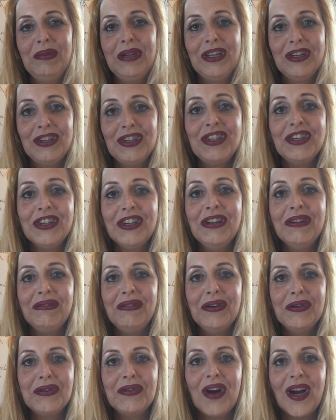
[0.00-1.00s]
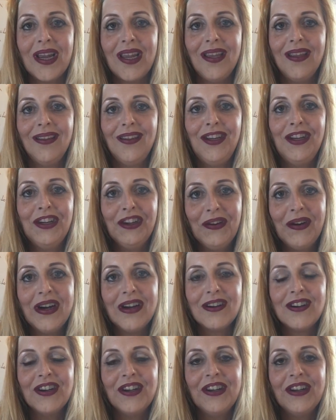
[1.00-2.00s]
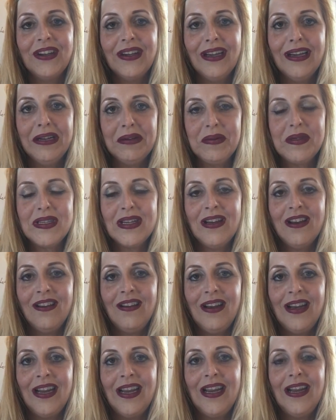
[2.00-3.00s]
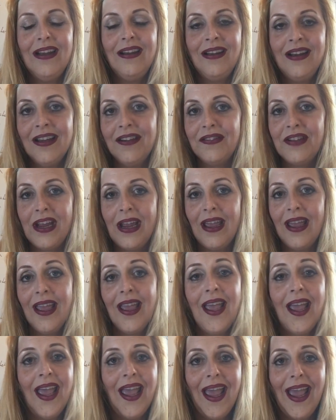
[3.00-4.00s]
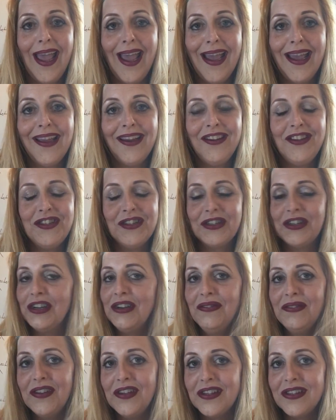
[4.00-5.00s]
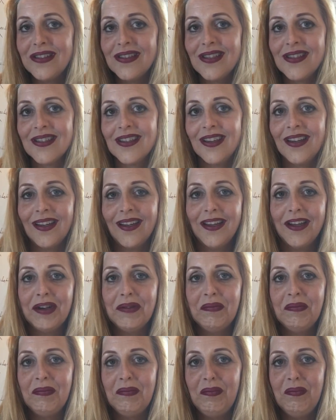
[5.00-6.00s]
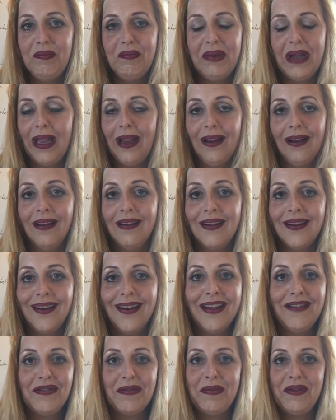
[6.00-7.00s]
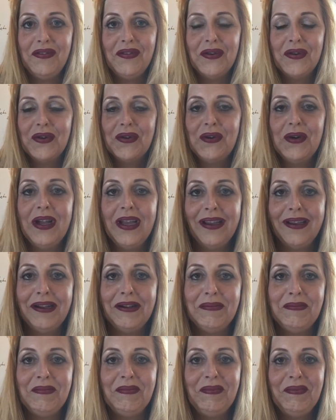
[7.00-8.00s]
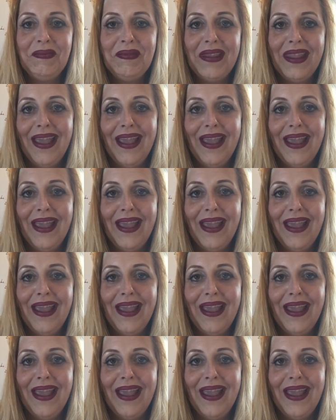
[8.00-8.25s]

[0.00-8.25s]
because you're going to feel great. You are going to absolutely love it, and your confidence is going to come back like never before. And